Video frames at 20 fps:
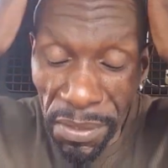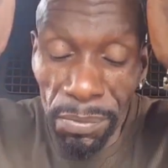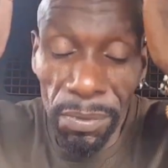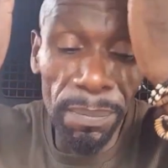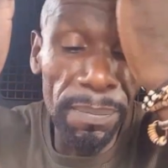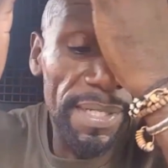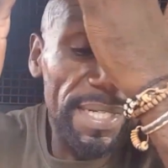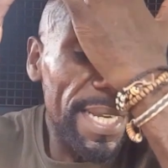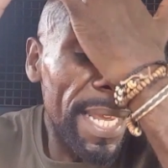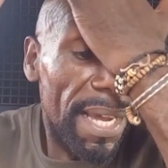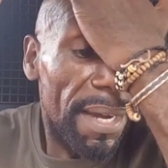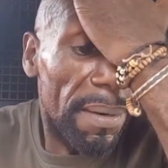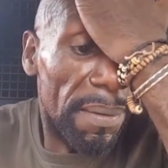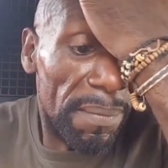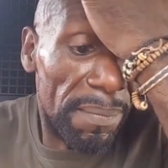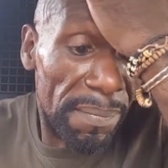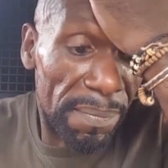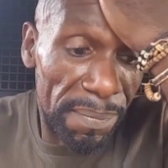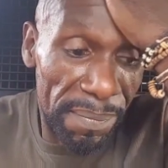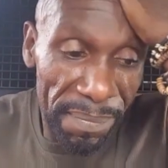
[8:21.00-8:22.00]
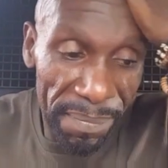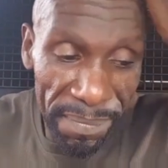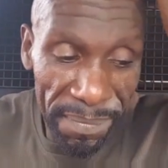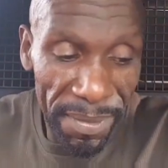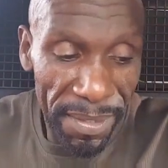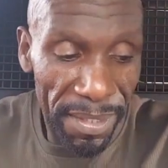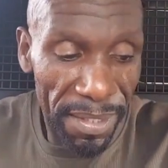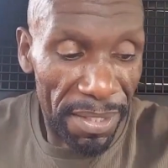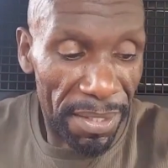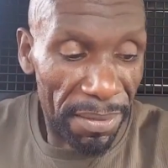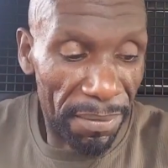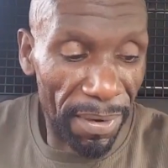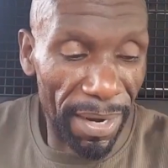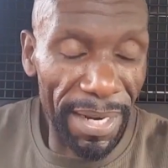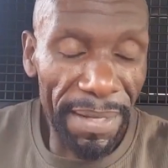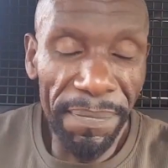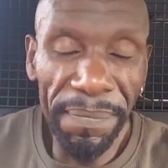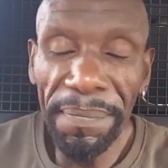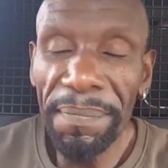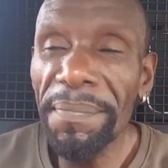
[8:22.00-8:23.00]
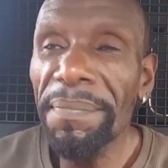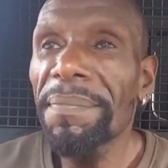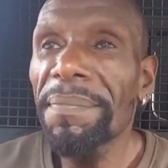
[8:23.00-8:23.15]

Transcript: this woman now, right?